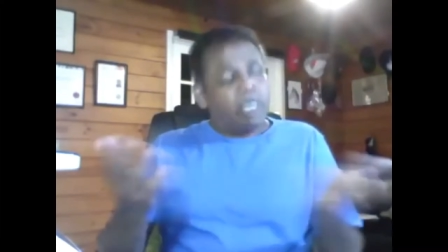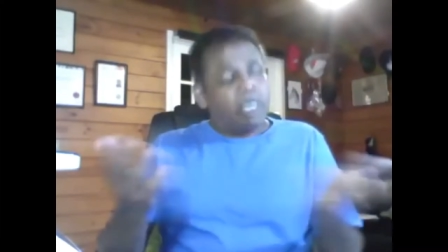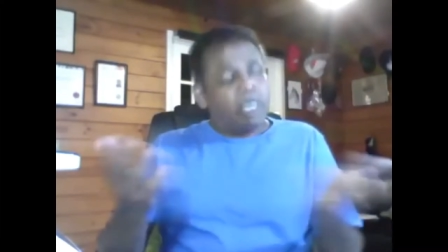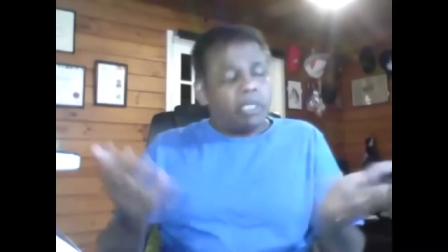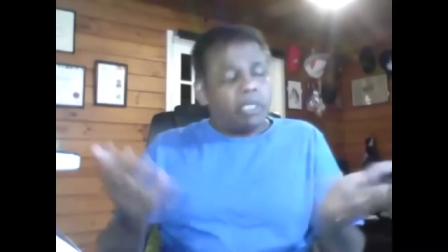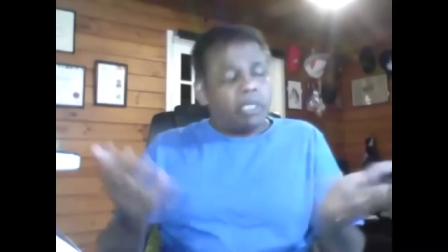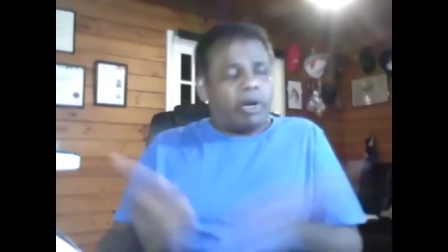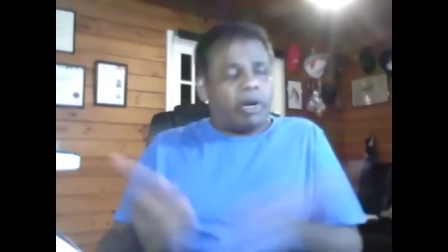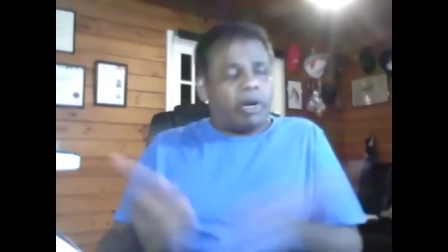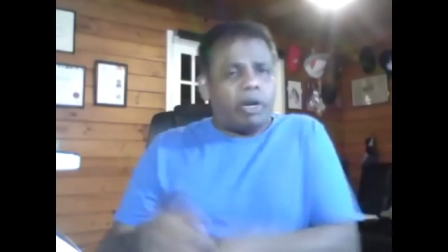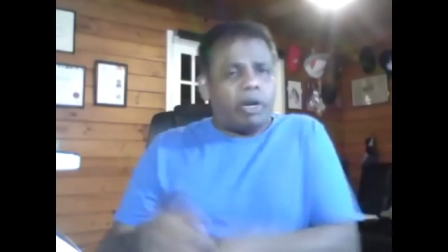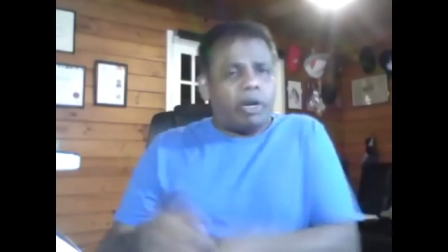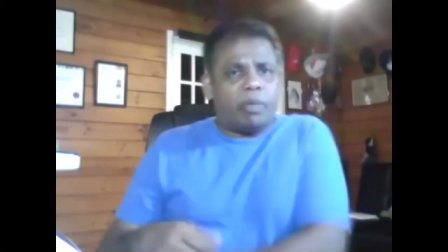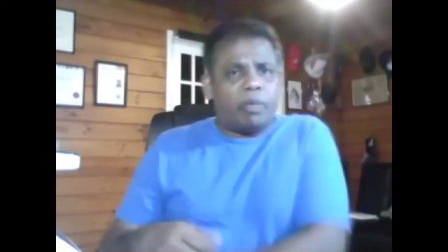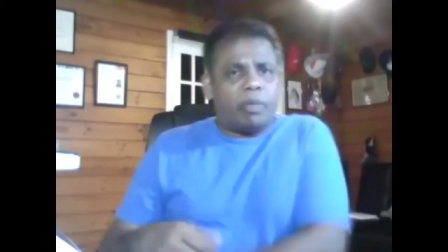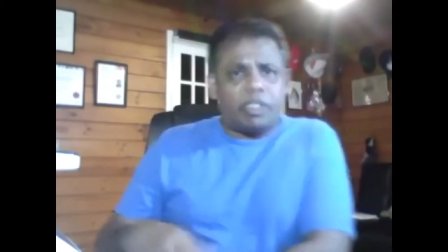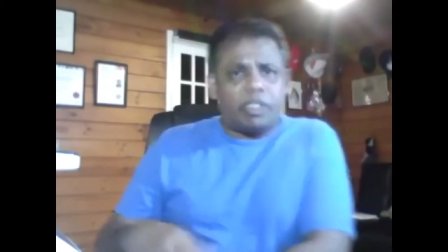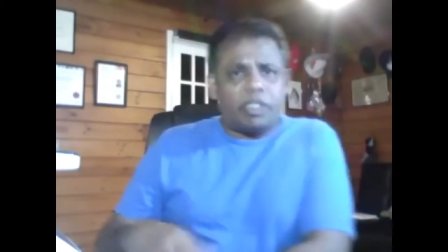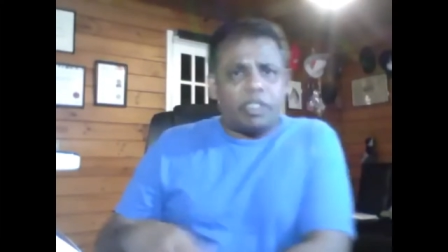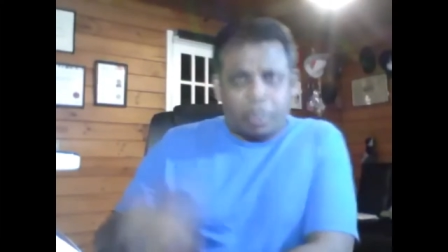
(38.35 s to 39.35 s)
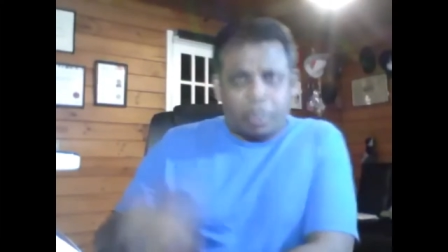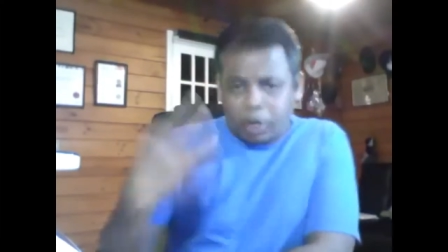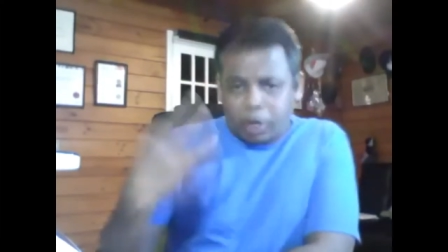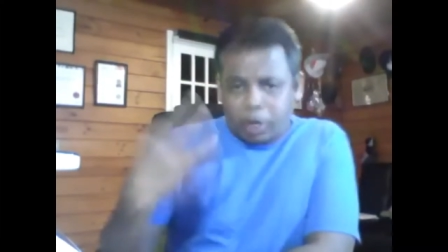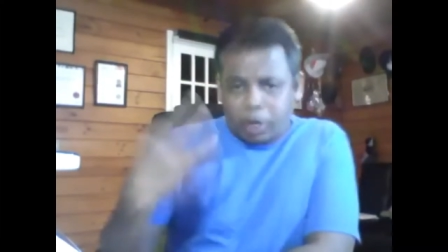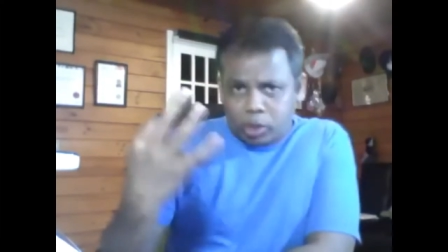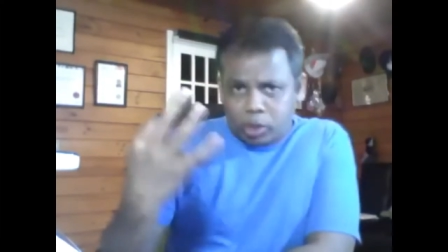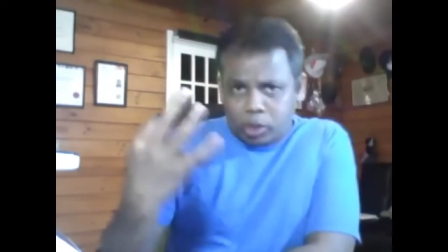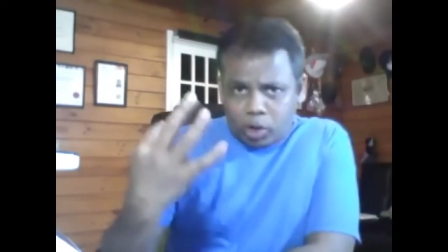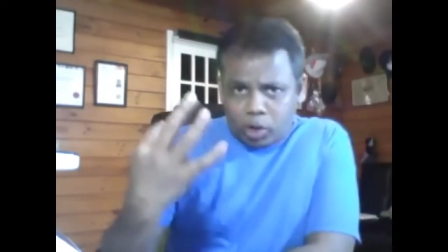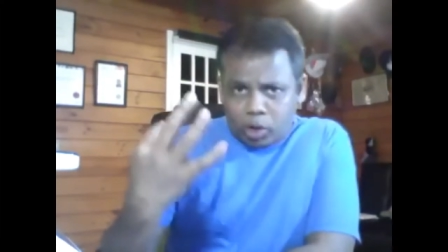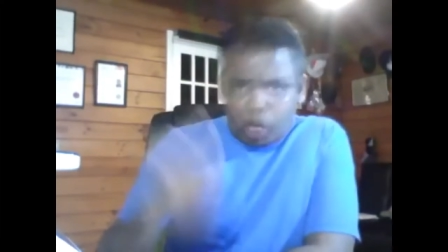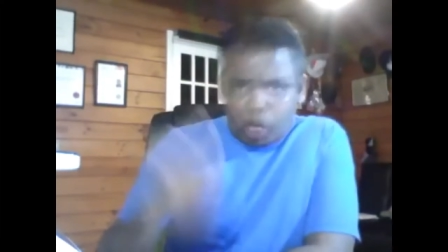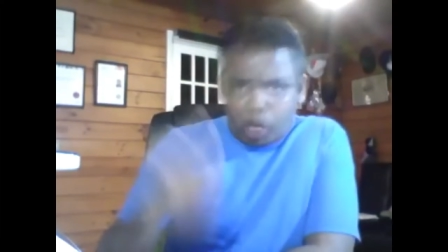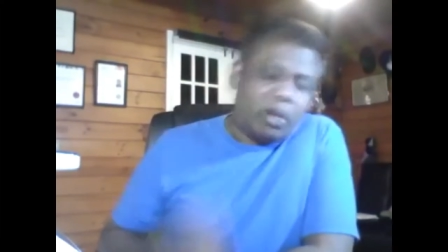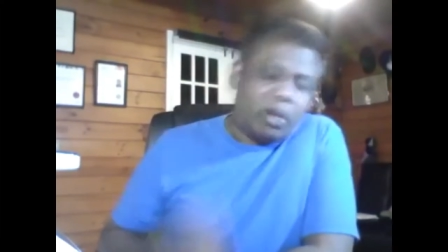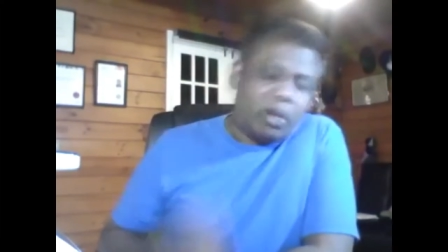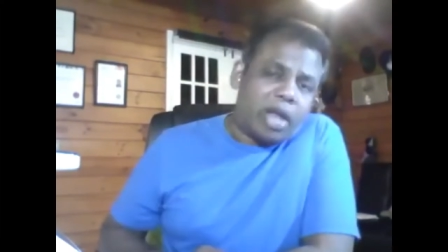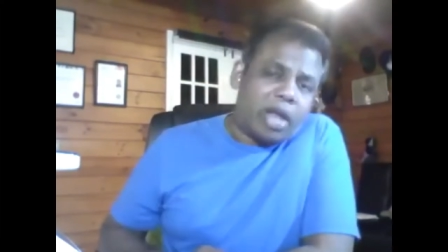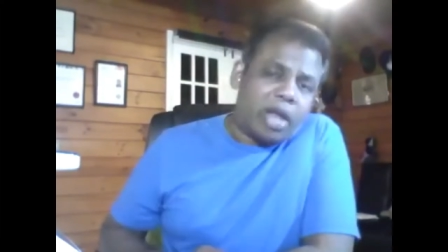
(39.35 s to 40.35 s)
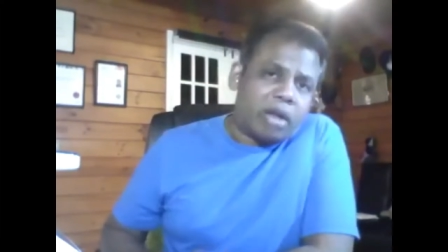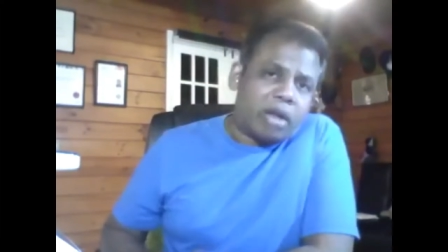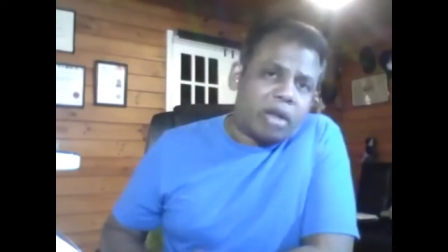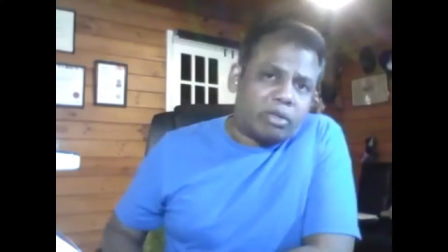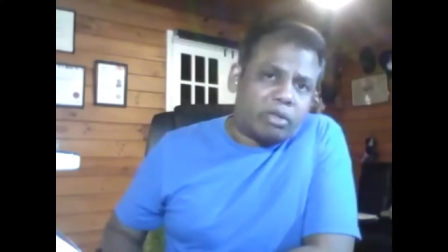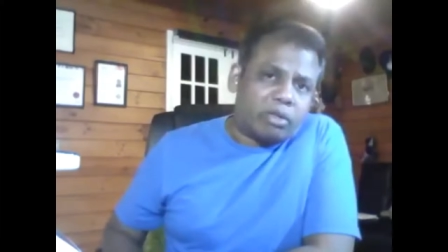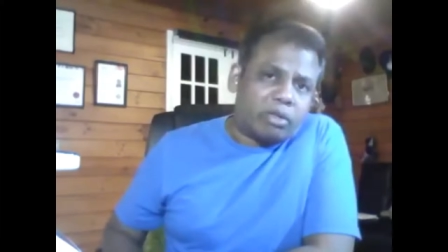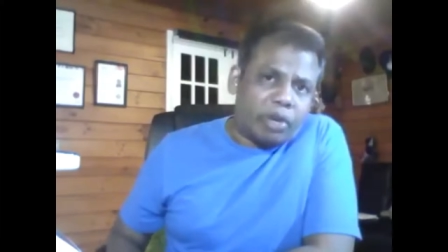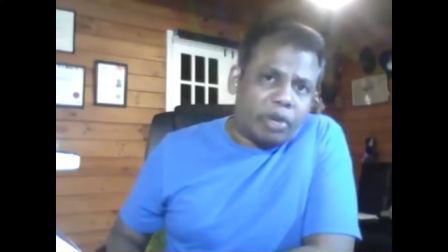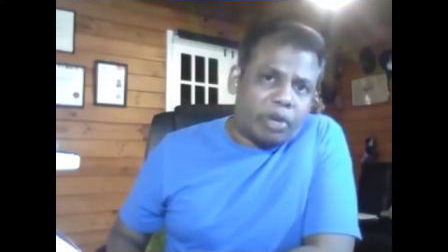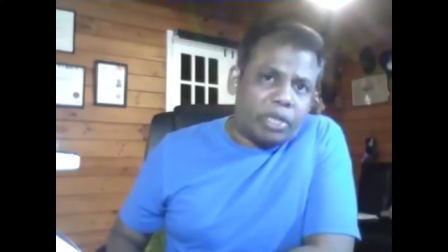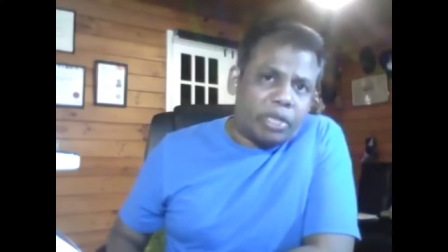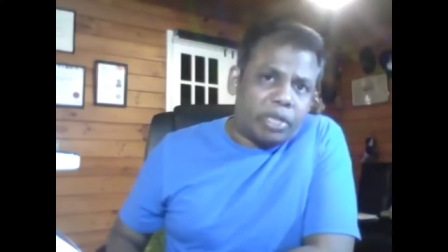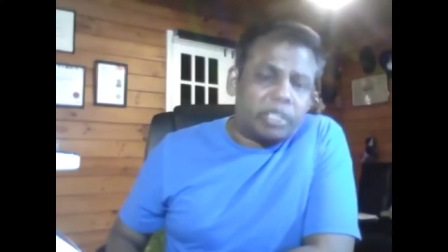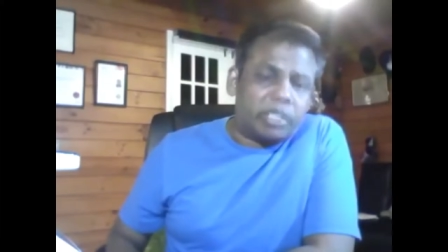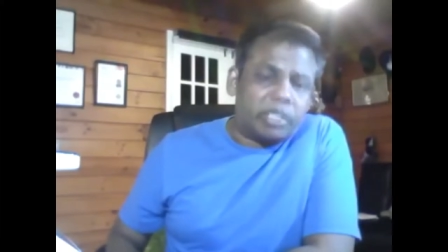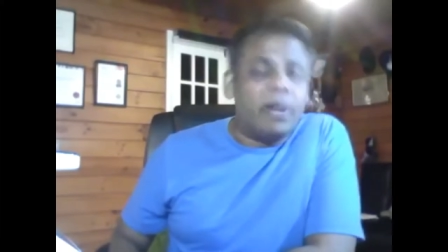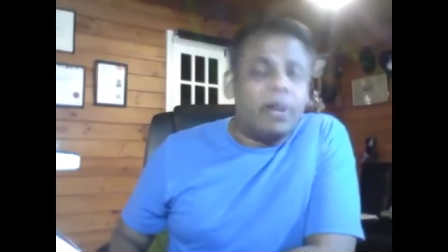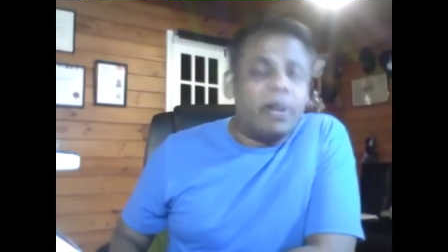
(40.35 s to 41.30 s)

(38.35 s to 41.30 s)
it's a great opportunity, because not only will you get a 3 years